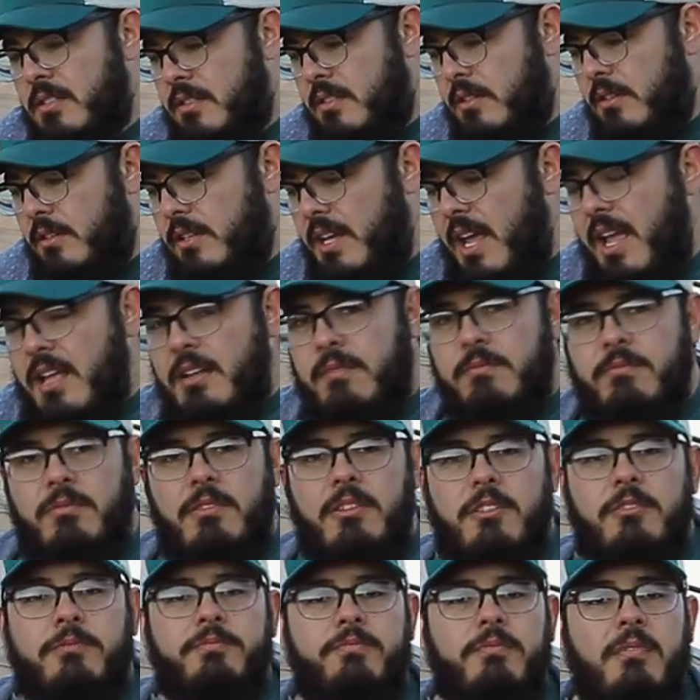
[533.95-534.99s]
So yeah,
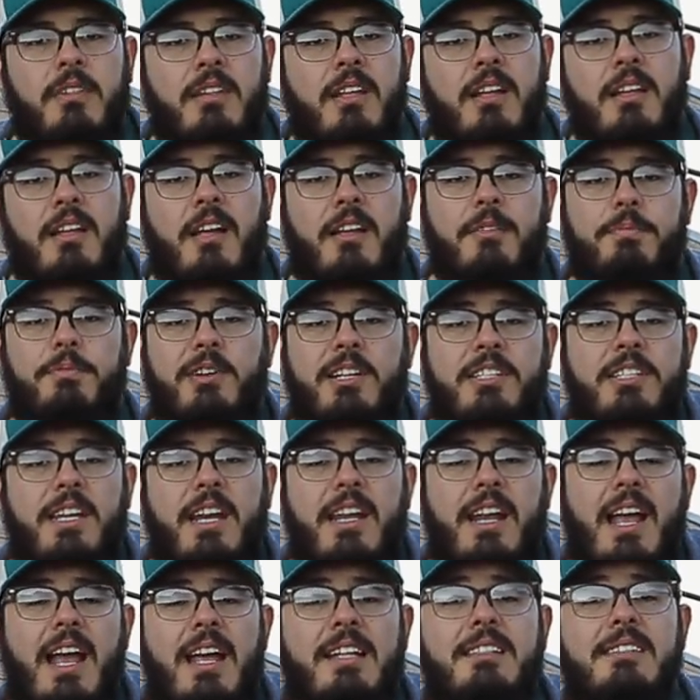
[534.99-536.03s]
well, I appreciate
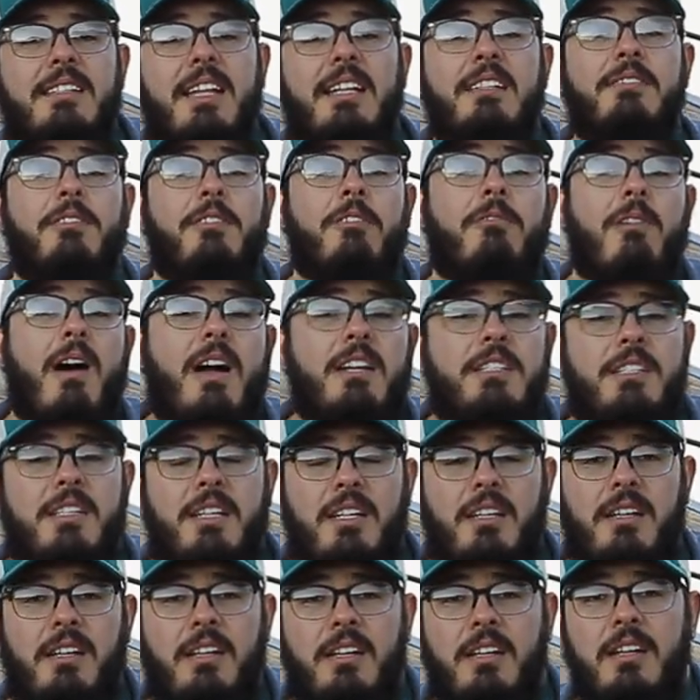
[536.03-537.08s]
it guys. Thanks for
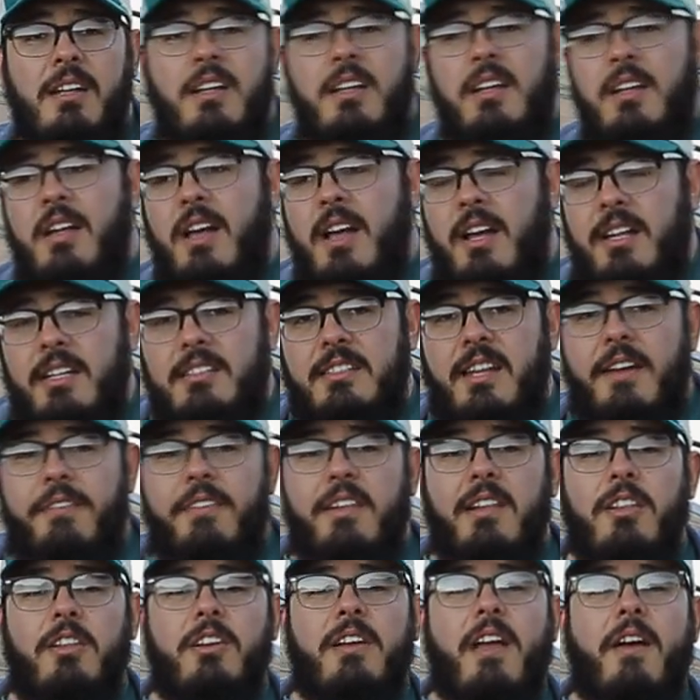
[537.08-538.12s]
watching. Uh,
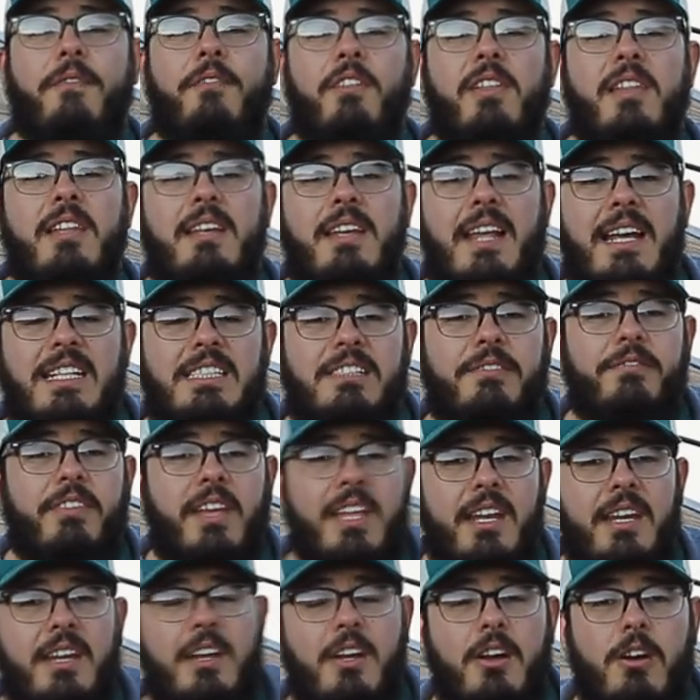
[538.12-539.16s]
definitely look out for the next
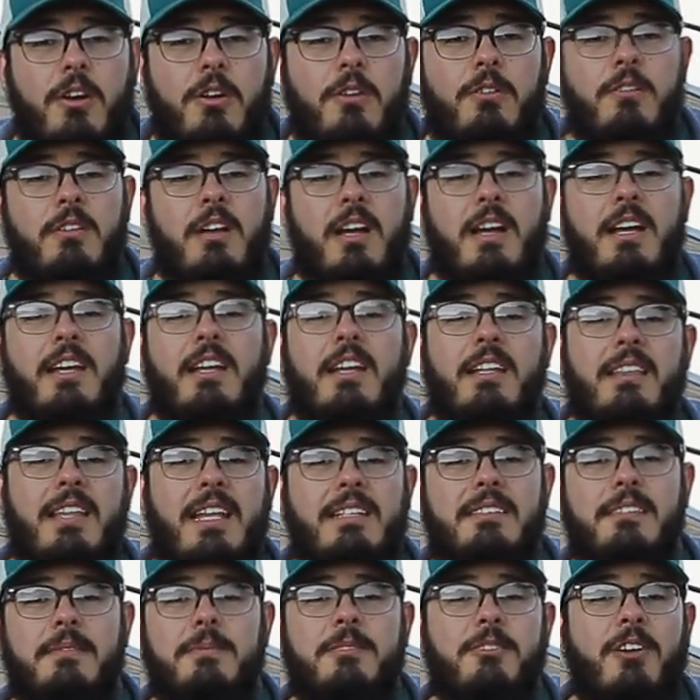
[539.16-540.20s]
video. Uh, hit
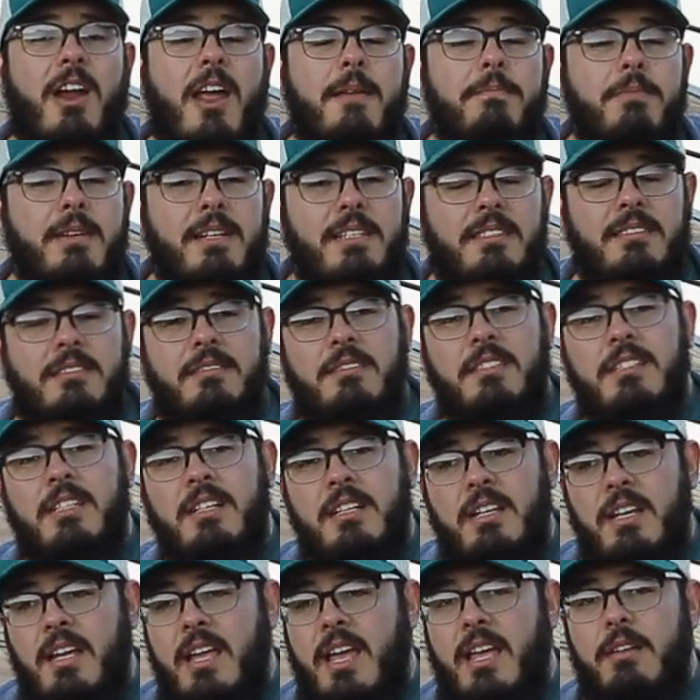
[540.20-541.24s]
that subscribe button
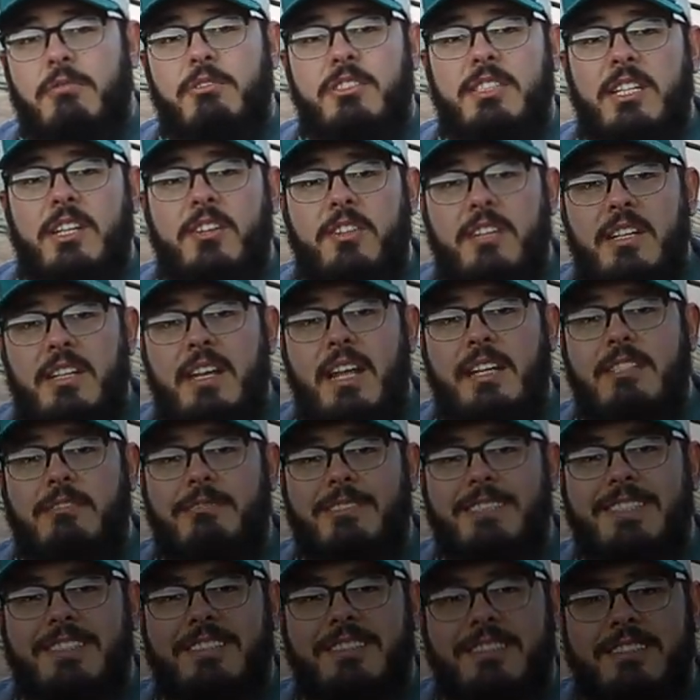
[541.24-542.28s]
and we'll see you in the next
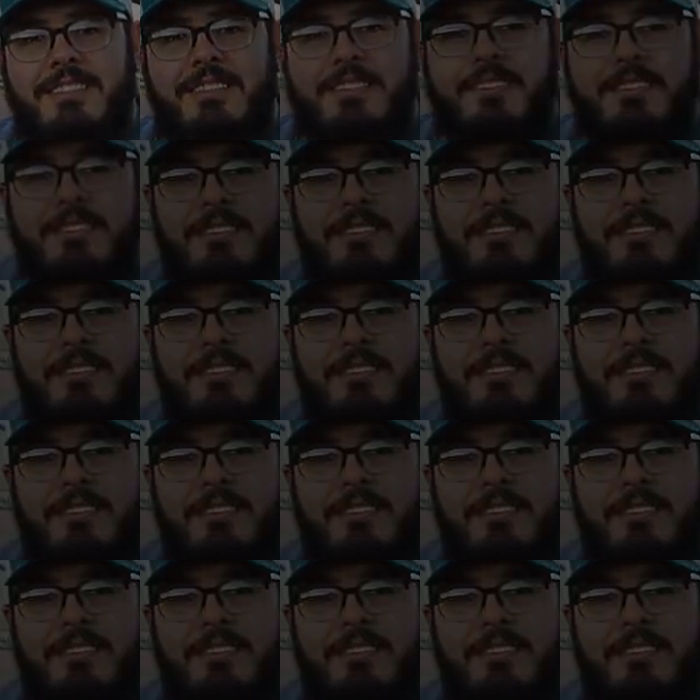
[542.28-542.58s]
one.